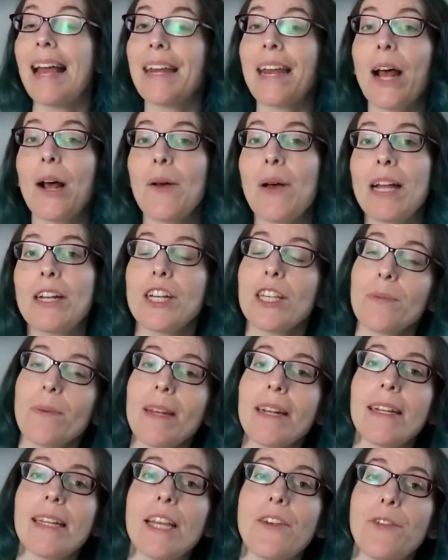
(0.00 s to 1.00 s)
now I just want to
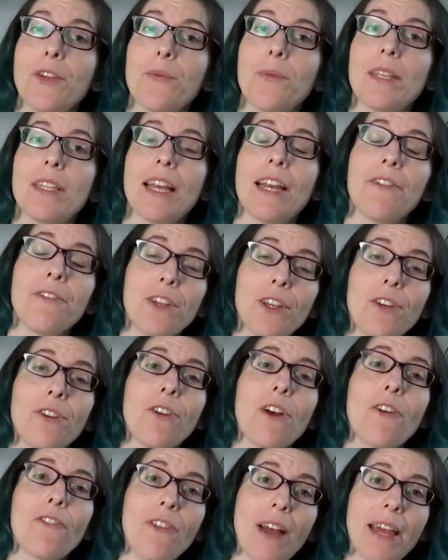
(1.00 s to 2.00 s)
leave you with a few
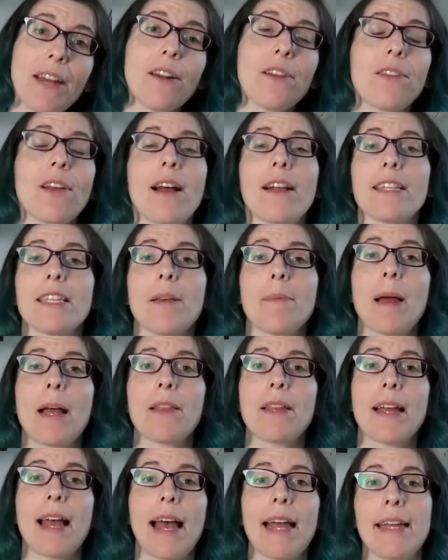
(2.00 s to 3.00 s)
final thoughts about the
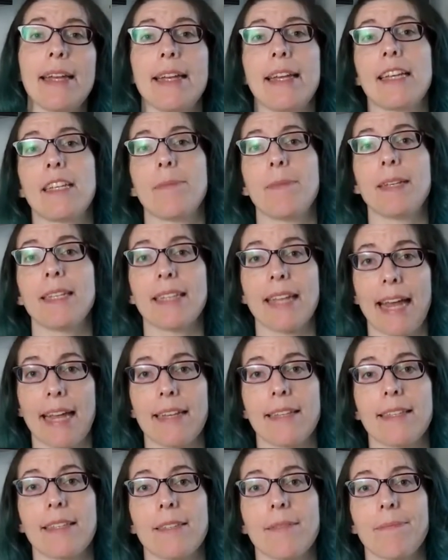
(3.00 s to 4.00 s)
Chaya Kismet
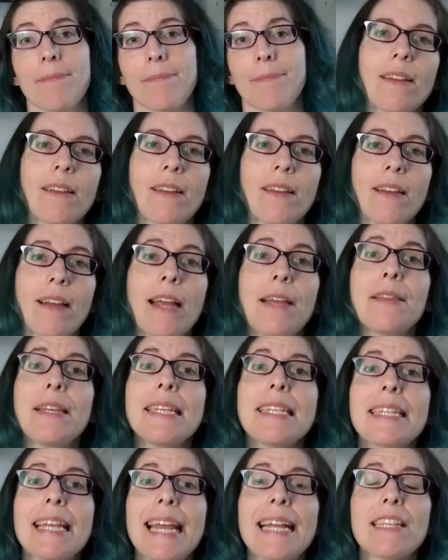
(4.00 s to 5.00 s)
skates. These
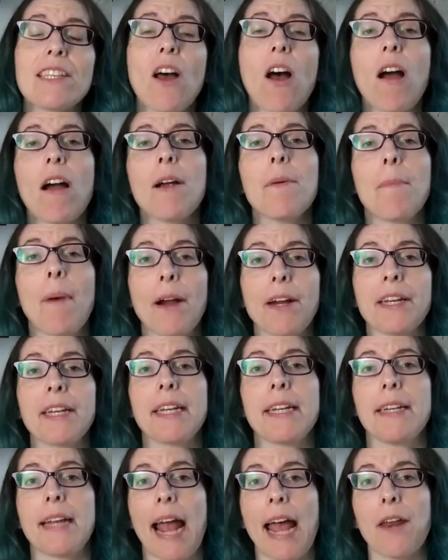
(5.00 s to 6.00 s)
skates are
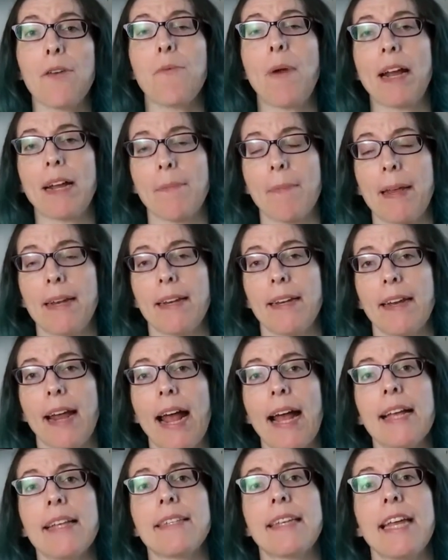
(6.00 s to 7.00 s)
marketed and recommended
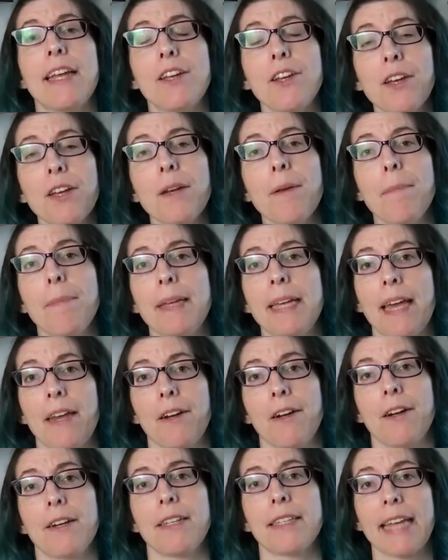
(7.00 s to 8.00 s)
as a good
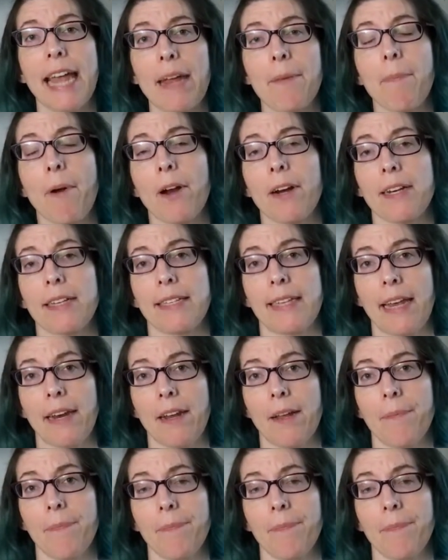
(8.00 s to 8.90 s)
beginner skate park setup.